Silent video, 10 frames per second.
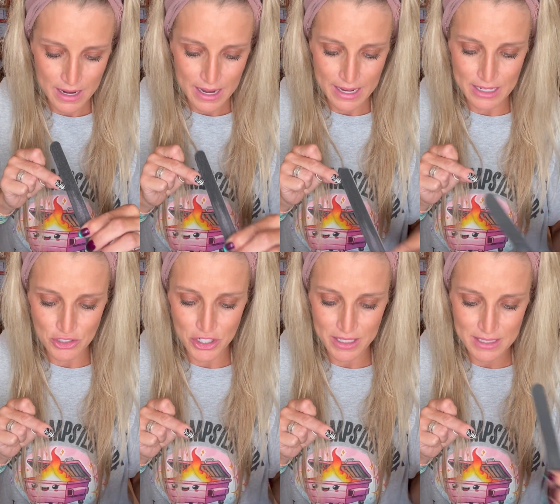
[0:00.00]
and it
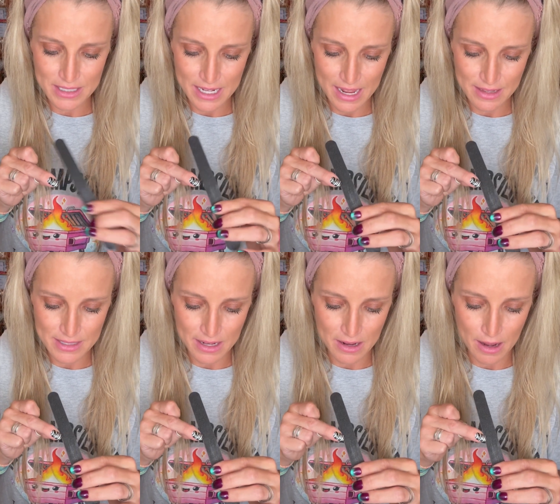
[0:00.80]
just takes
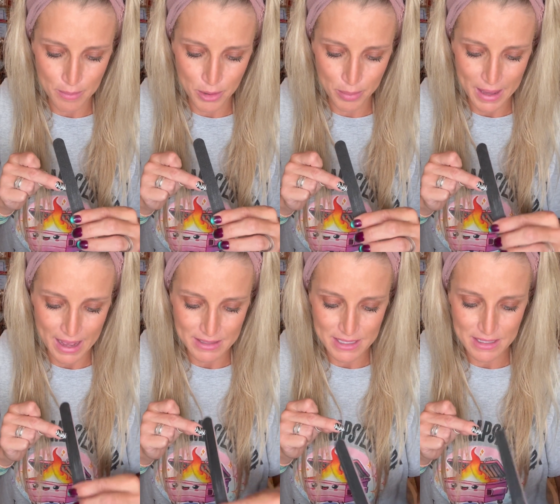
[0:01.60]
a couple
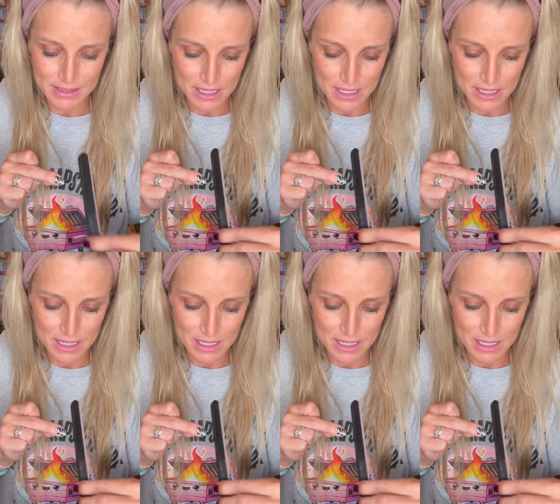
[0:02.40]
passes,